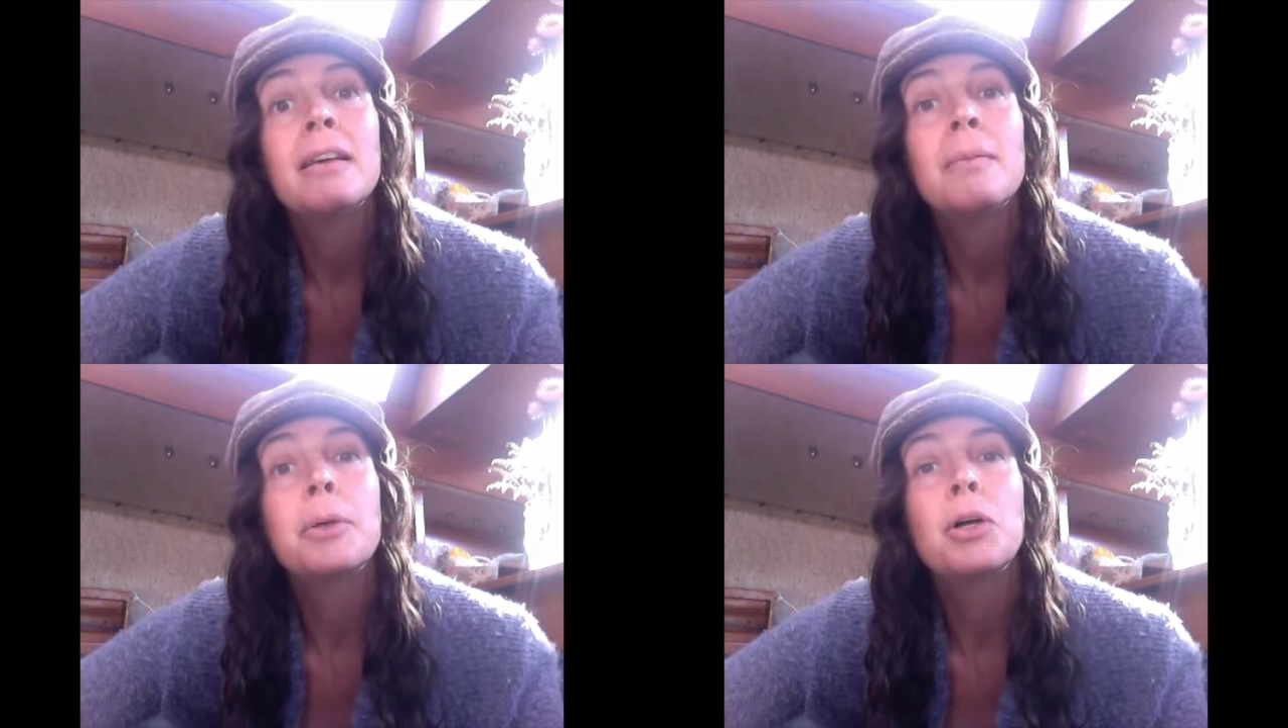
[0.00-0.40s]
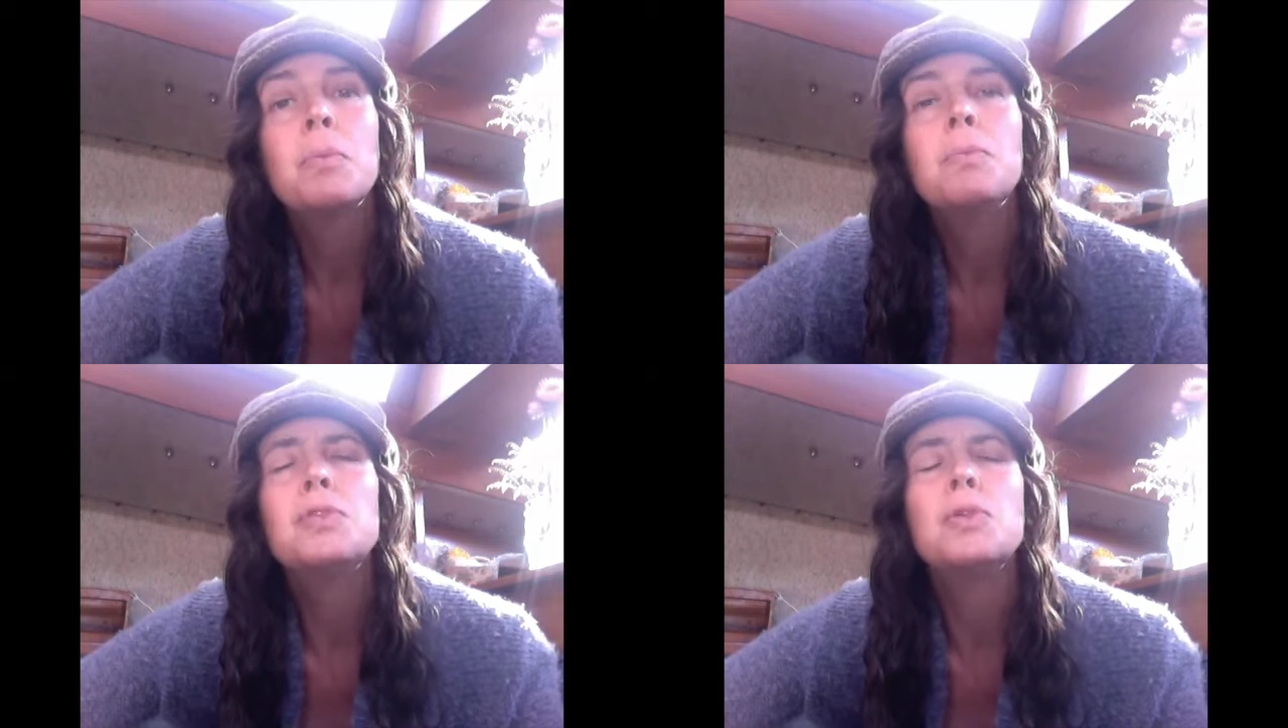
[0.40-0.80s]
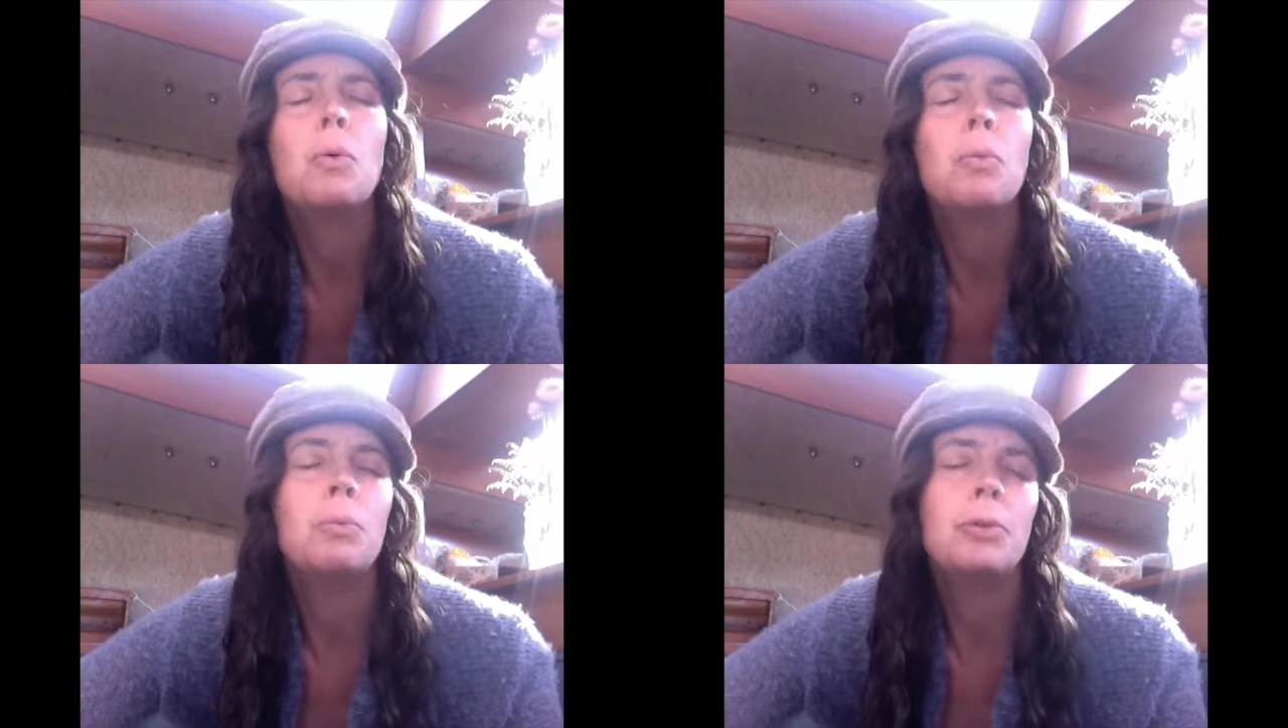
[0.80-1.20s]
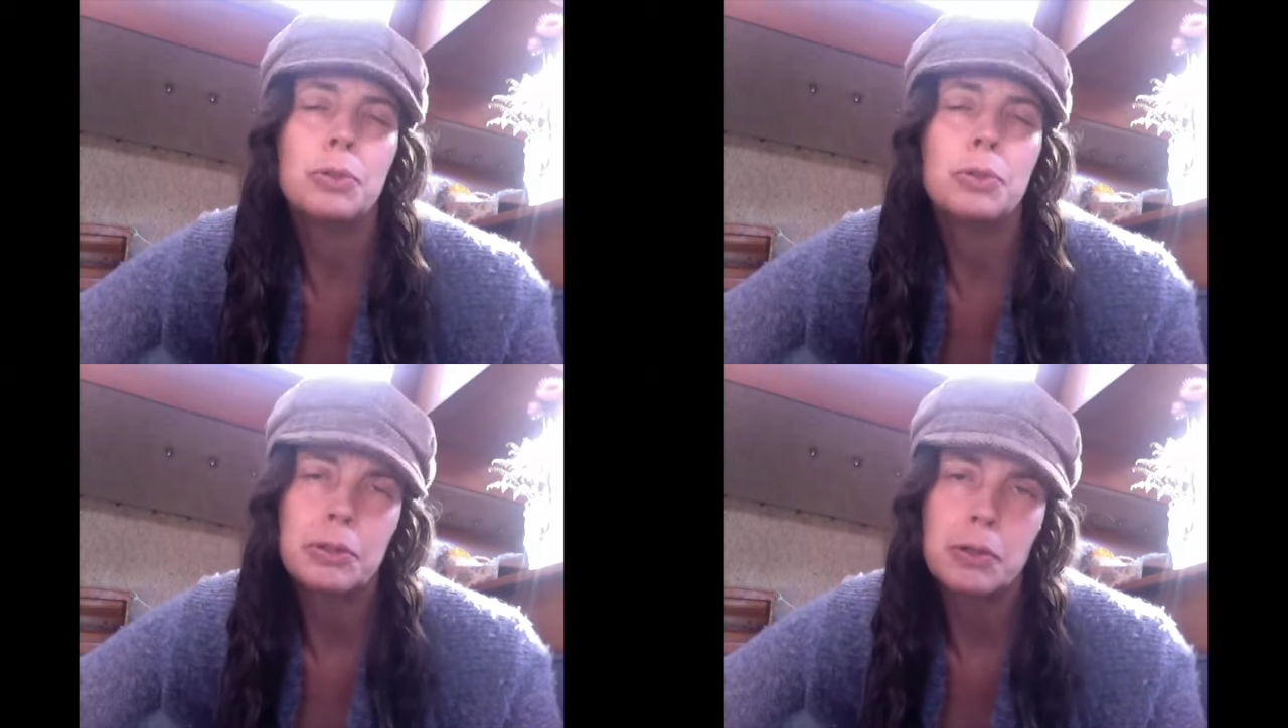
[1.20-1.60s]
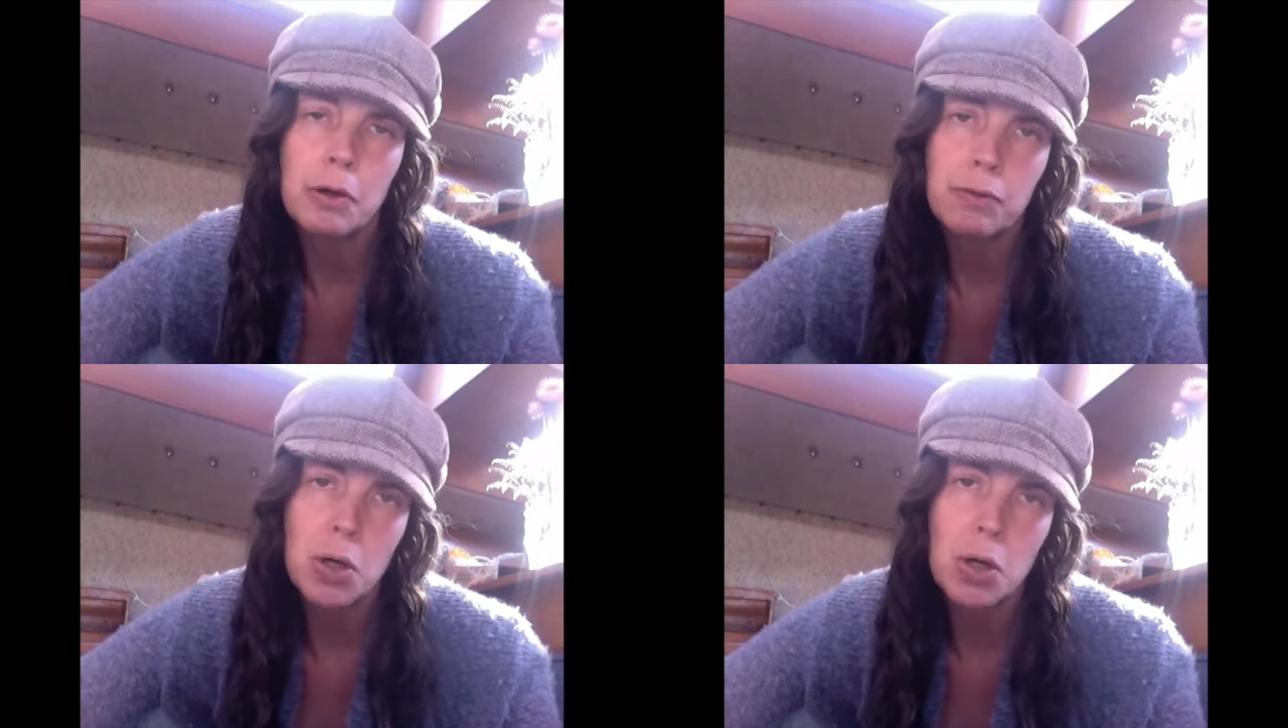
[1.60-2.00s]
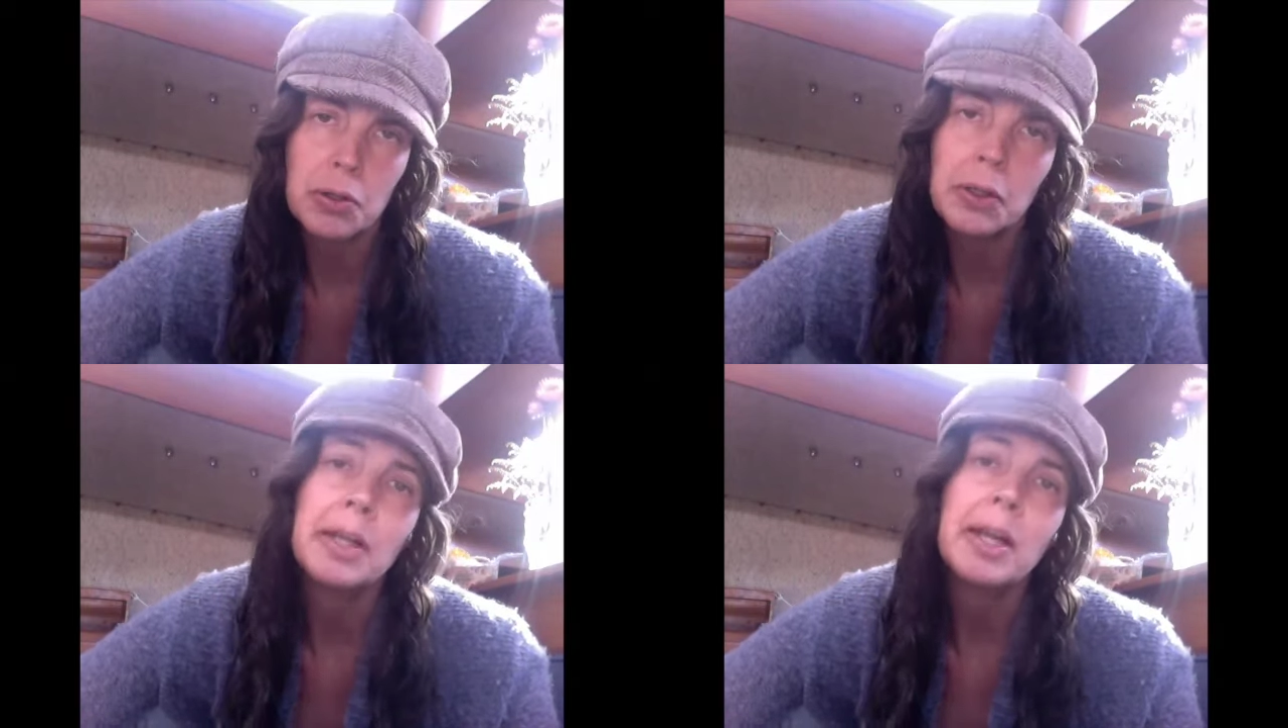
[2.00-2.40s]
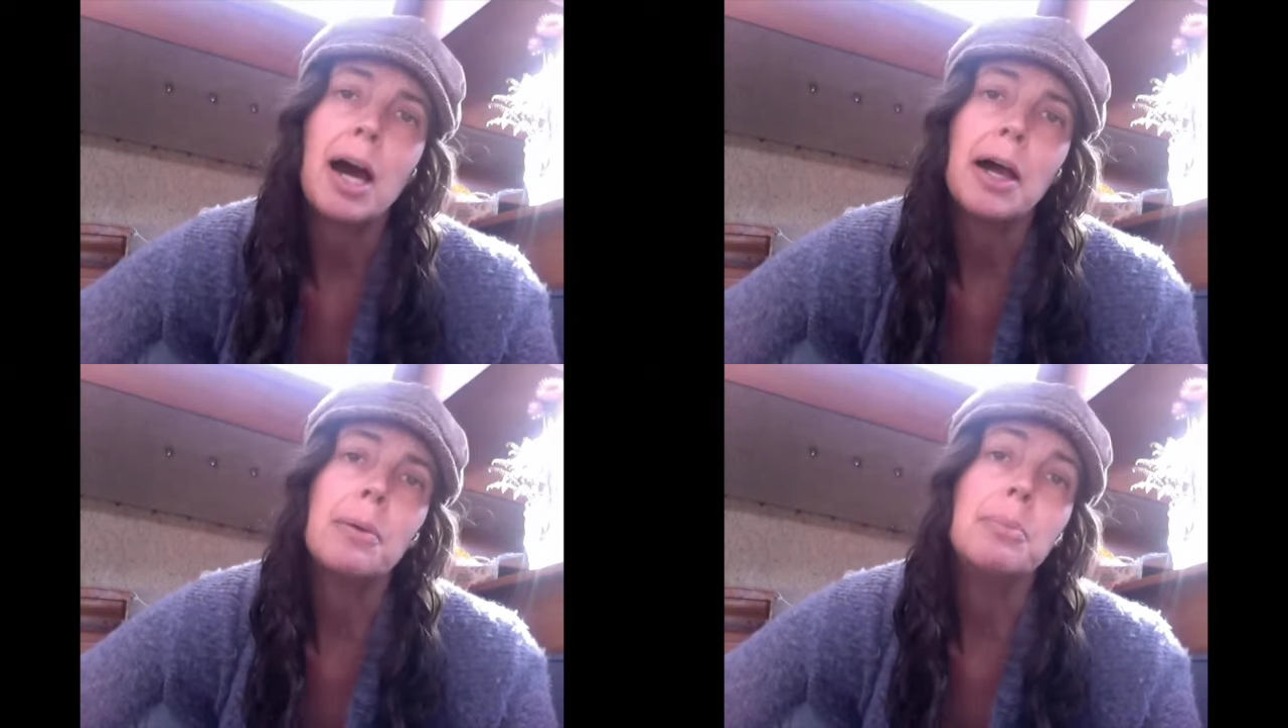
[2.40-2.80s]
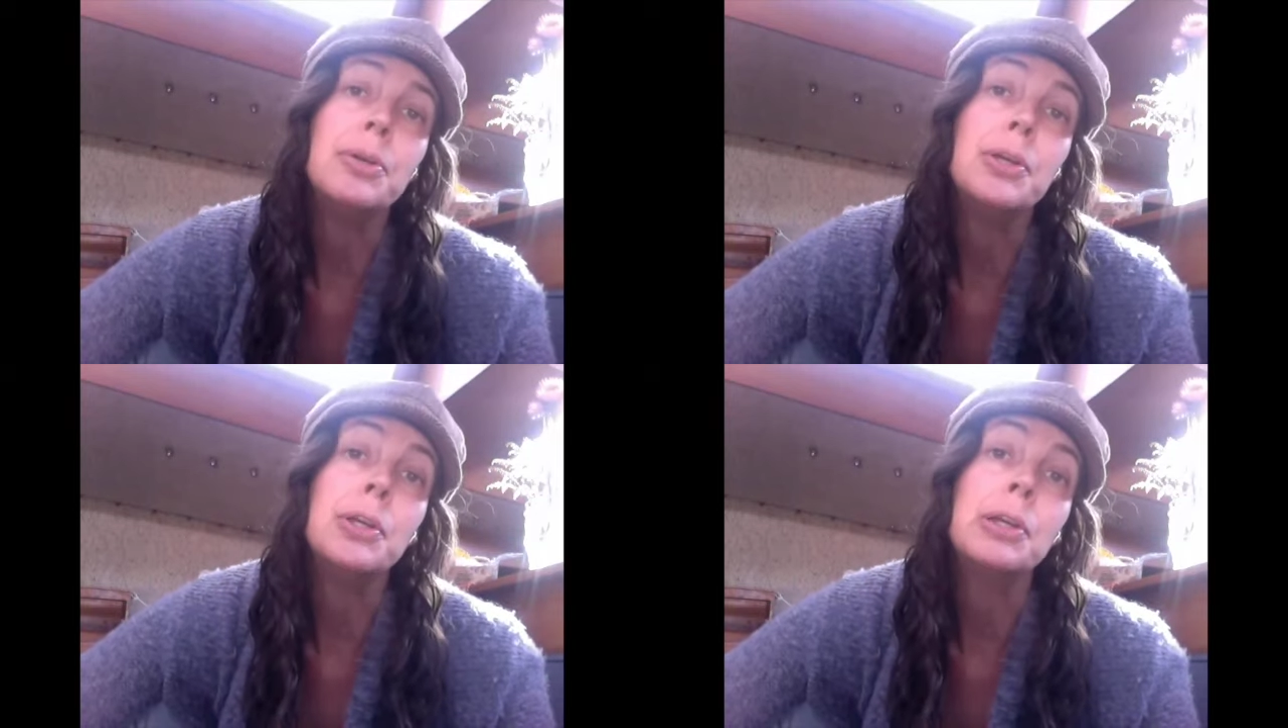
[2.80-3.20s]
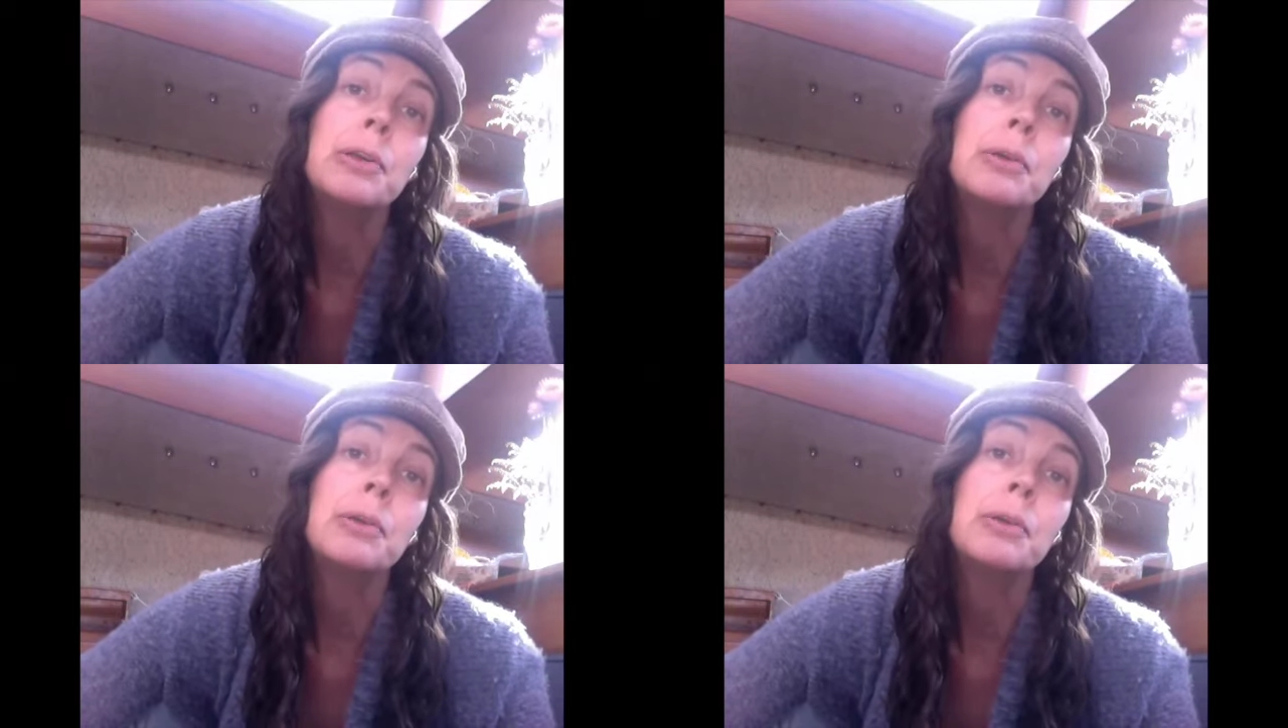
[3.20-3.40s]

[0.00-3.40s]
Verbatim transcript: become the zombies to cover our entire being.